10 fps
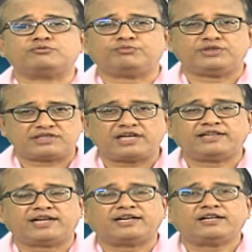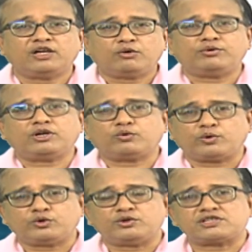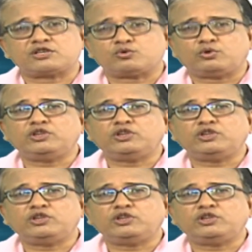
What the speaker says: we are going to discuss only those models